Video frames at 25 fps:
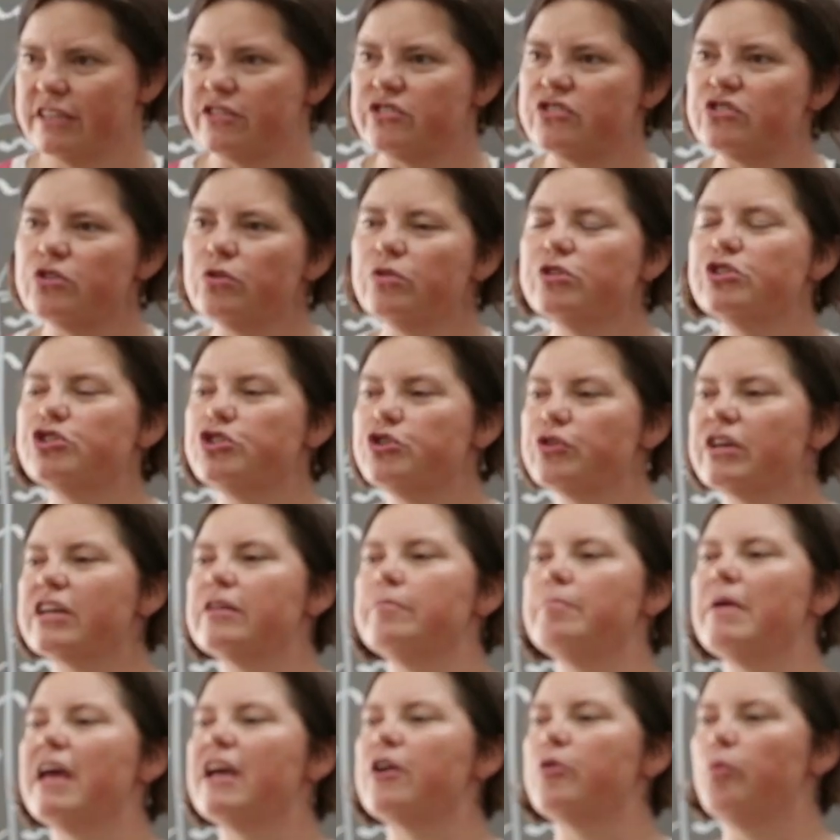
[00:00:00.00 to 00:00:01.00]
As soon as you
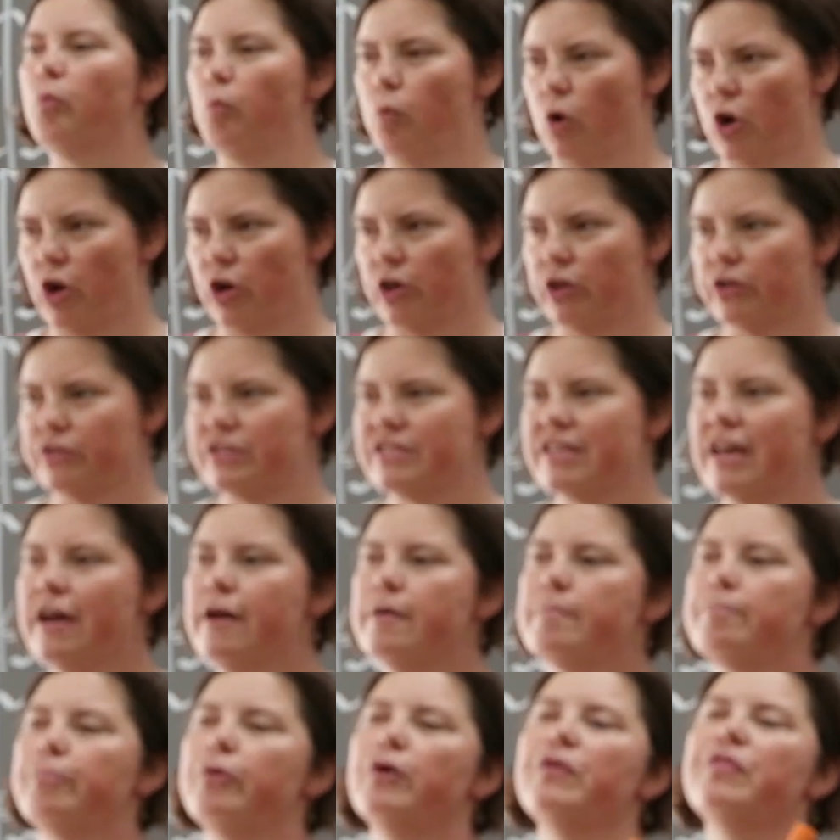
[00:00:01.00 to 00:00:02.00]
can make words,
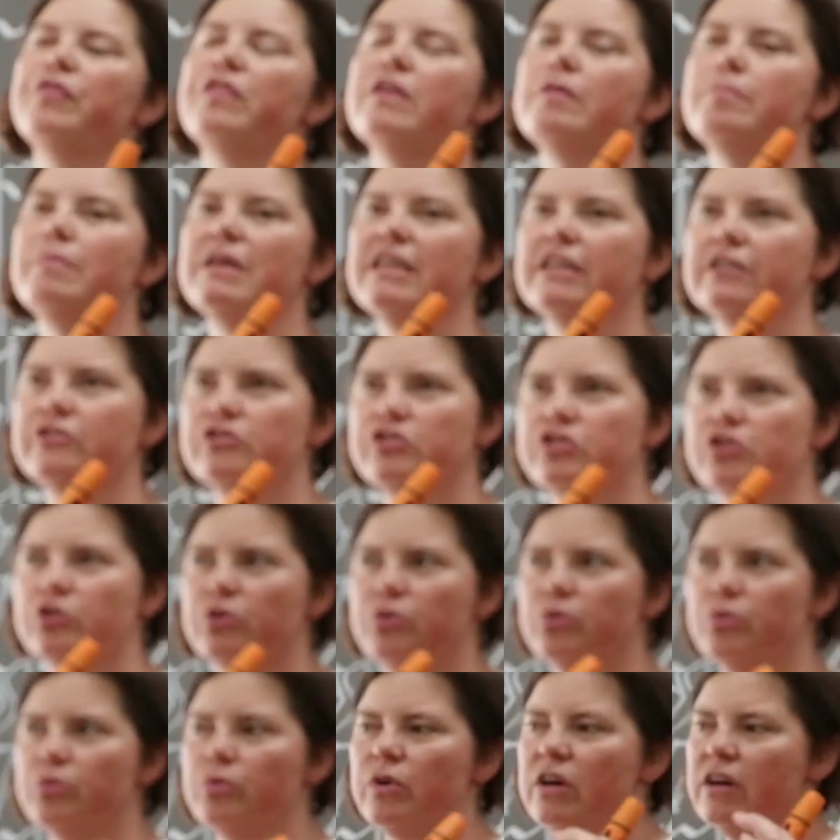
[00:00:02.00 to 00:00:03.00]
put them
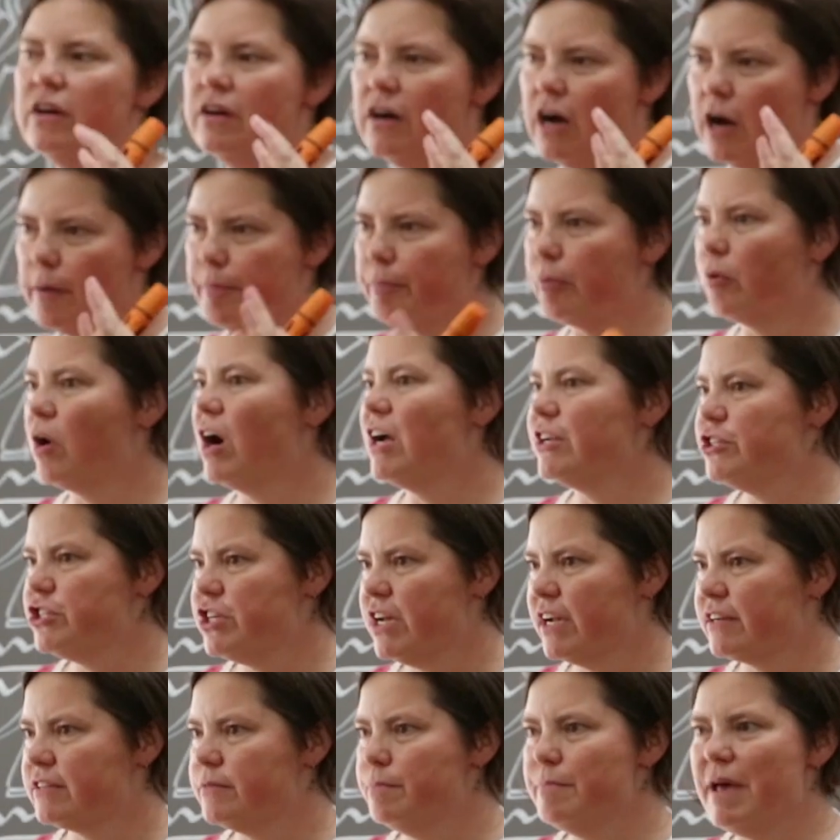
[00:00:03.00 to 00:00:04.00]
into a
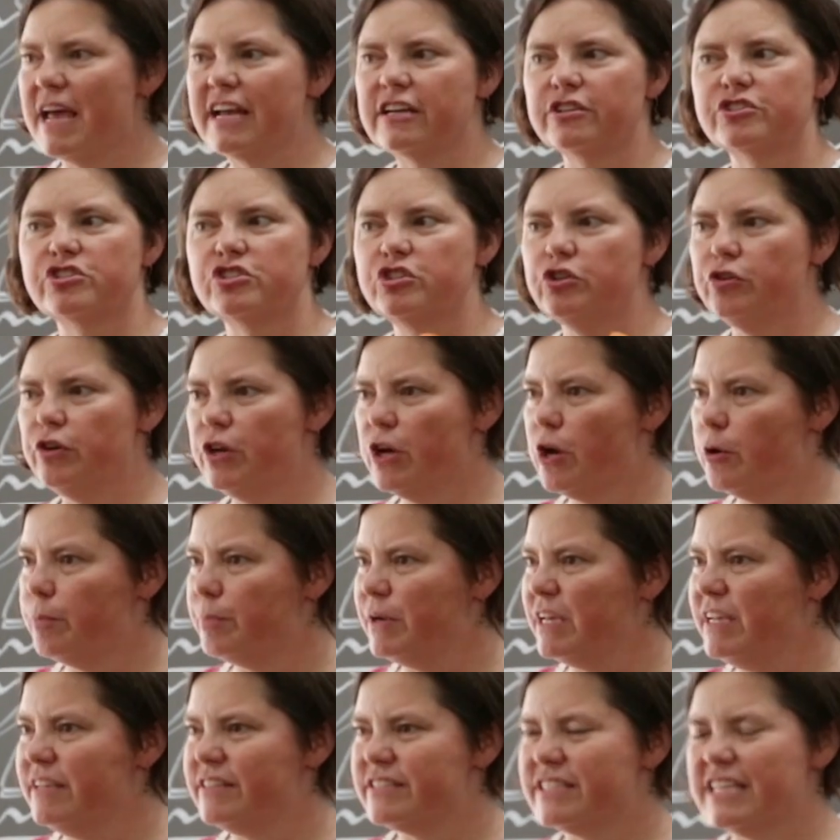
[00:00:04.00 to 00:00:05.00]
project. Make a studio
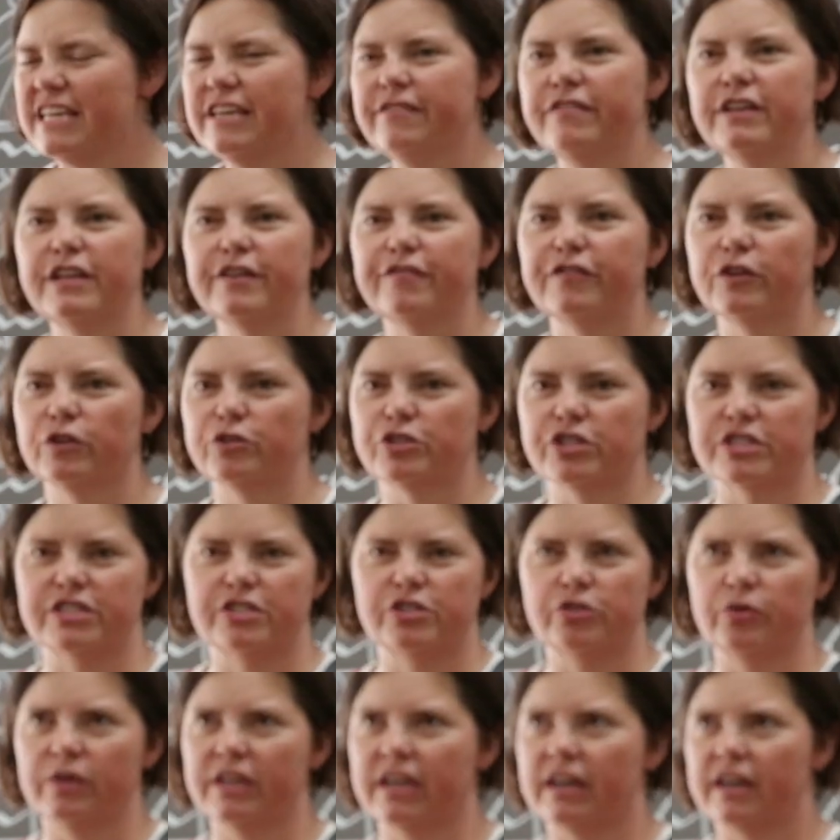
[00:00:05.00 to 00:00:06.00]
piece, even if you're
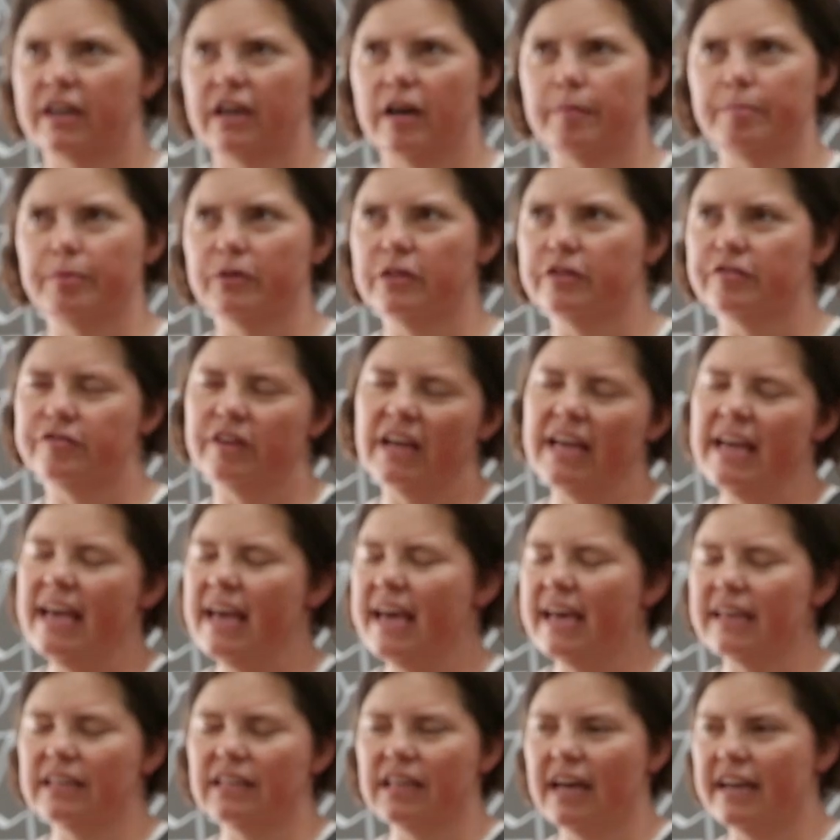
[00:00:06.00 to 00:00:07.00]
just doing a couple of
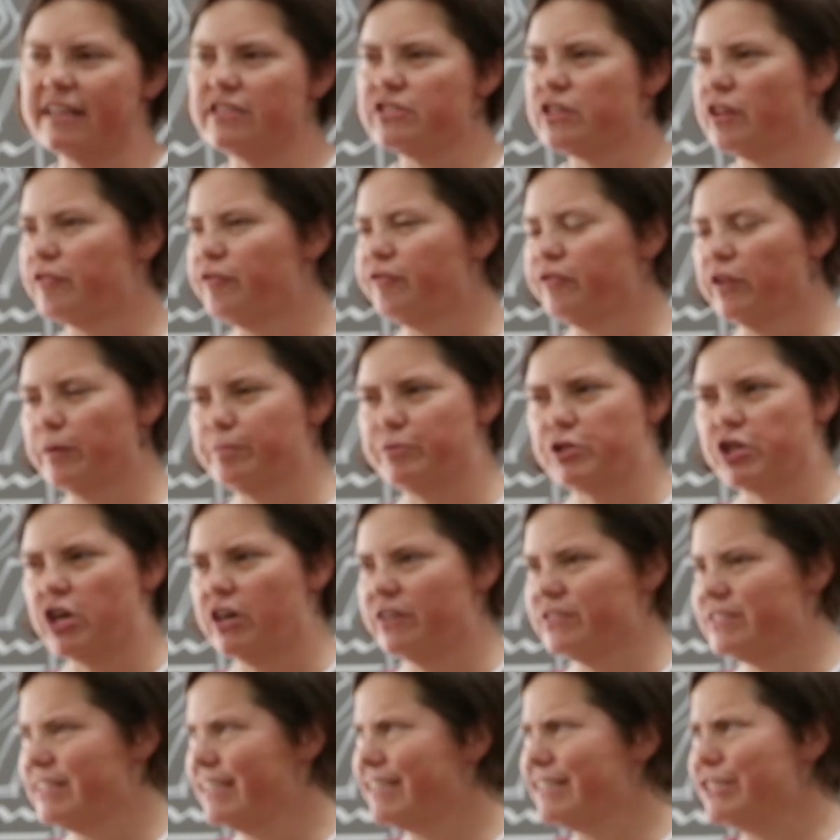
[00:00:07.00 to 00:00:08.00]
headlines on flip
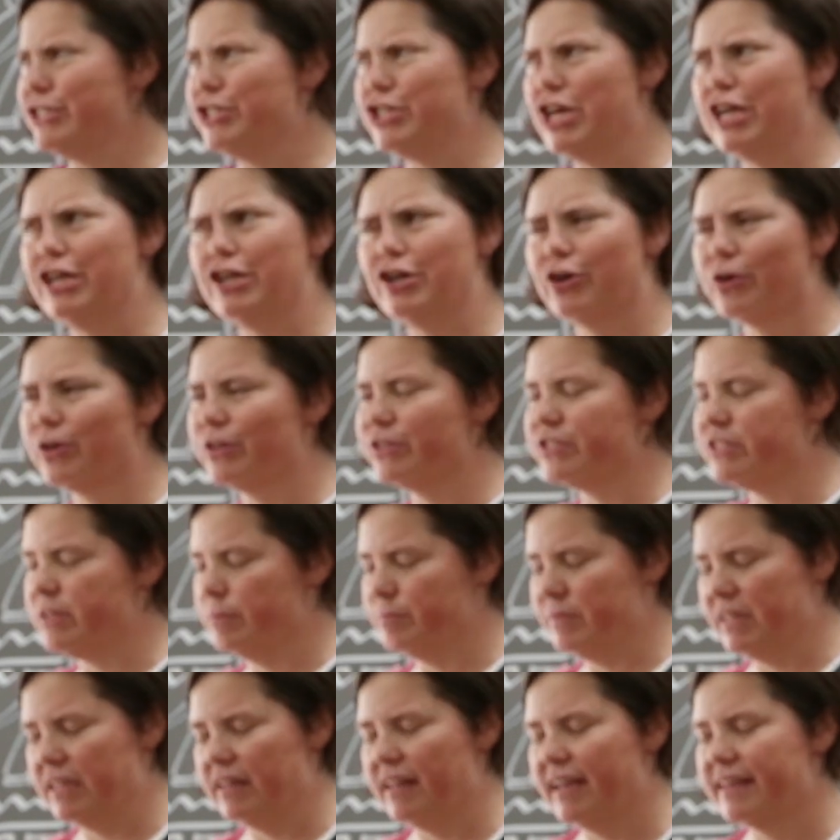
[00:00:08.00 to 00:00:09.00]
charts like agenda or
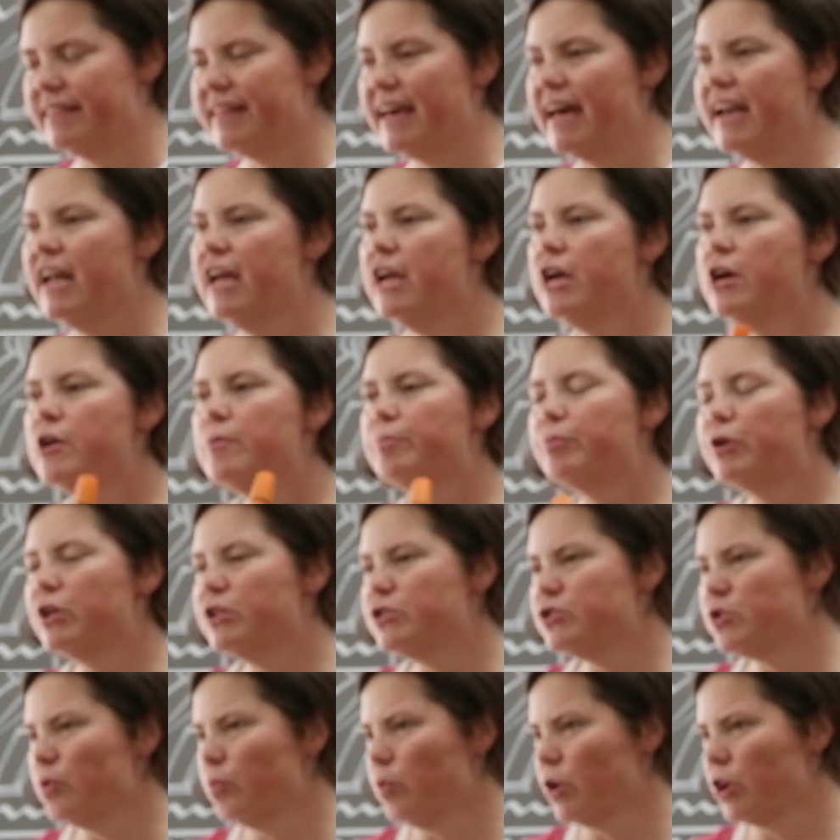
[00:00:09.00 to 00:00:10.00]
something like that. Put
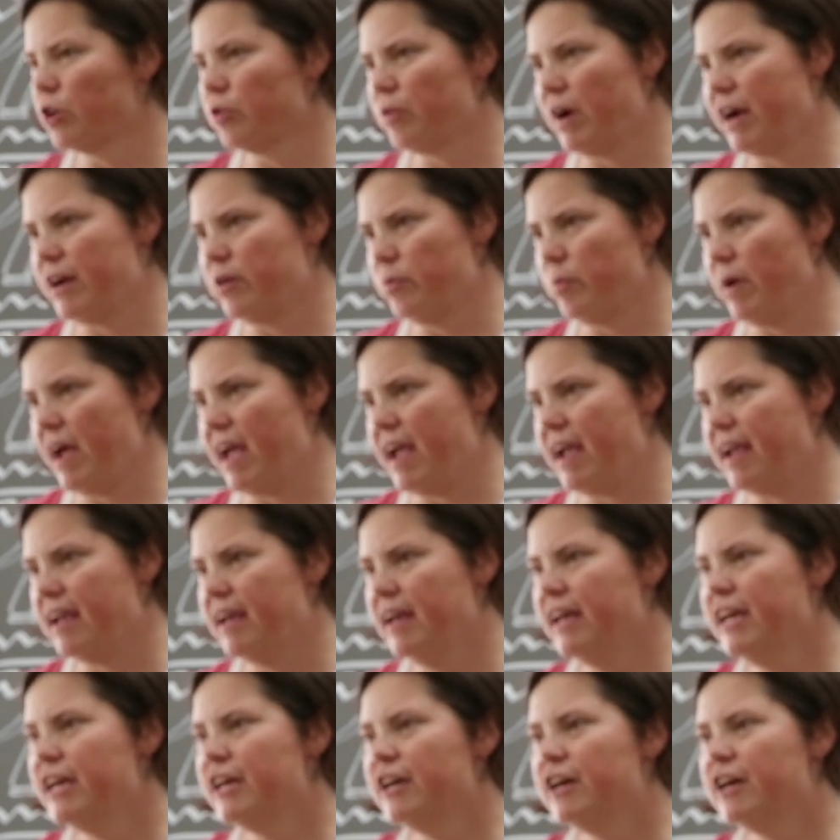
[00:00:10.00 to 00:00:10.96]
it to work right away.